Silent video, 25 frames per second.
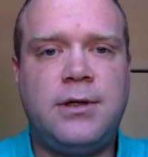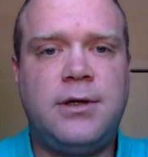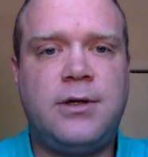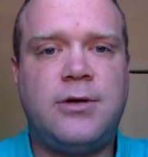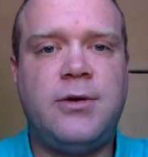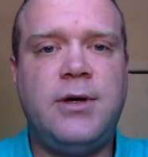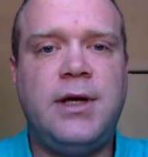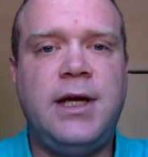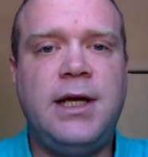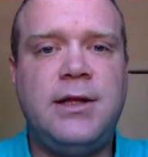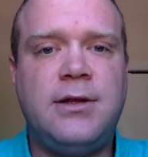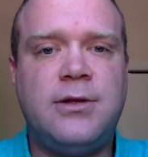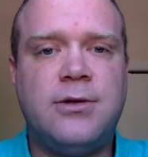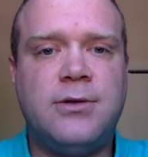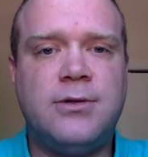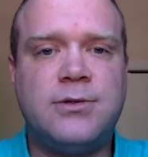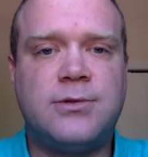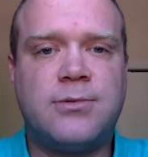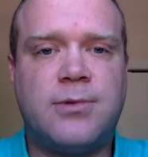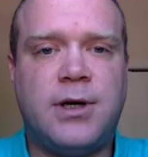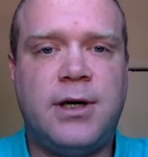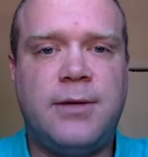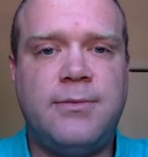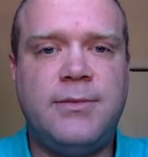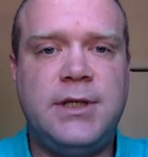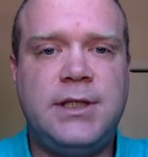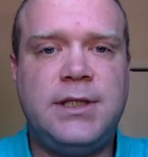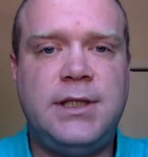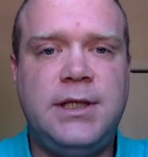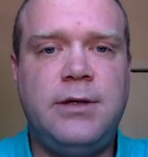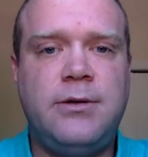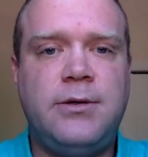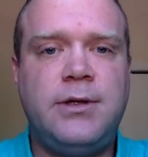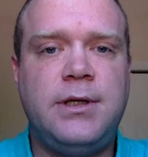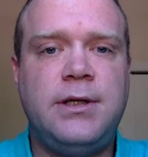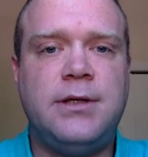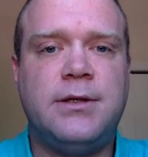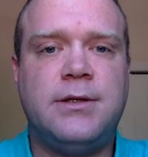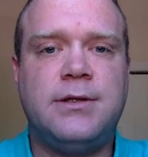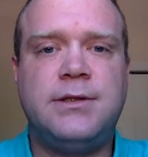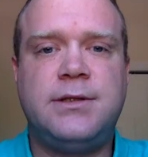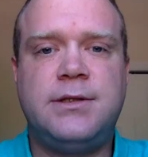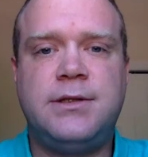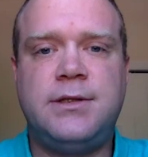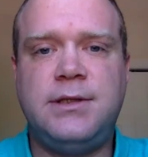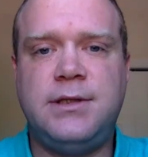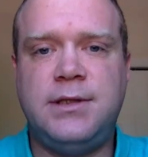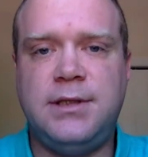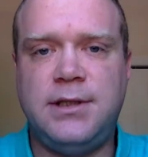create those raw materials